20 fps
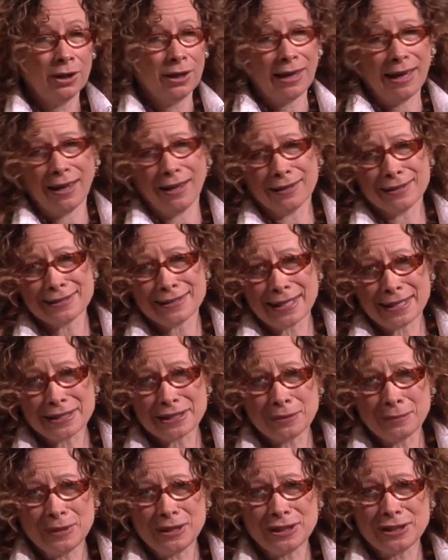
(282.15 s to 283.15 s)
on
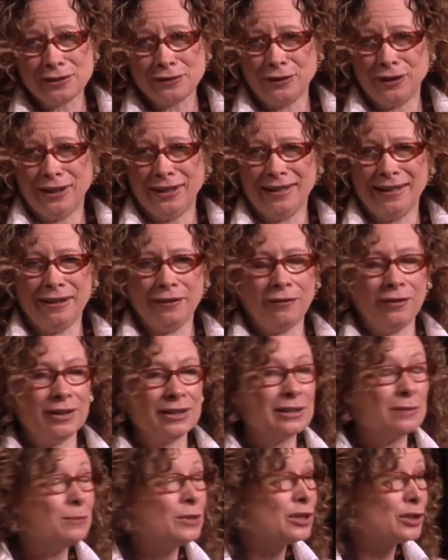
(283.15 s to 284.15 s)
Sesame Street, if
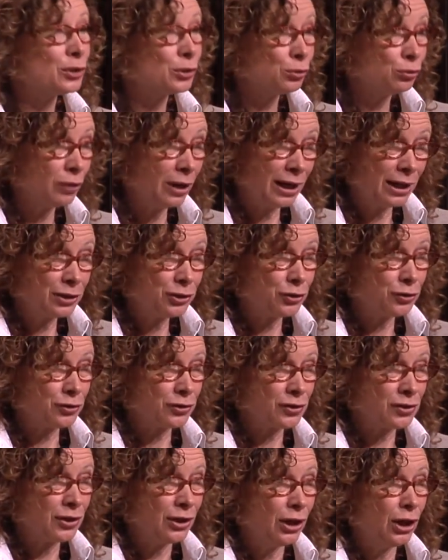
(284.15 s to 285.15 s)
it's Mr. Rogers.